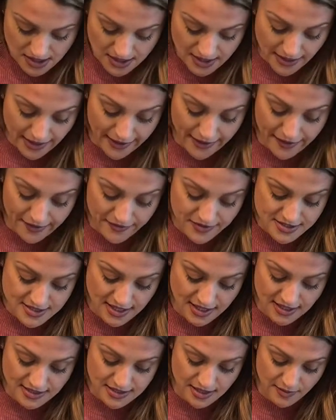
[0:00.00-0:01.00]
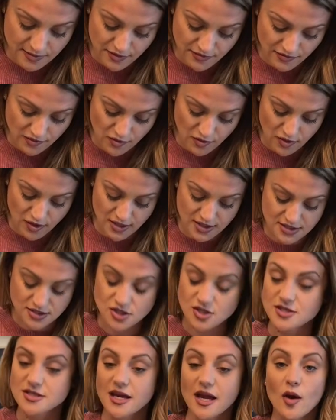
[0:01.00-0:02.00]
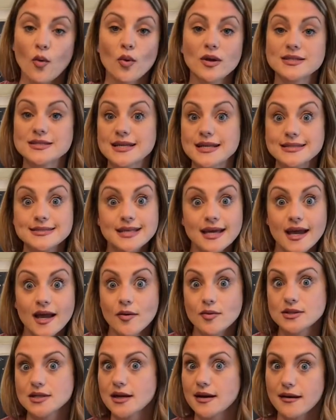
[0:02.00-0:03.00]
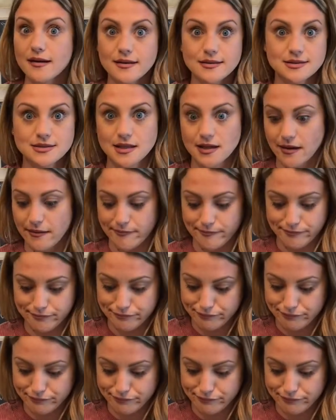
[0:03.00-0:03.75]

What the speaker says: I don't know, the second time you record, it's just like, what did I say? What did I not say?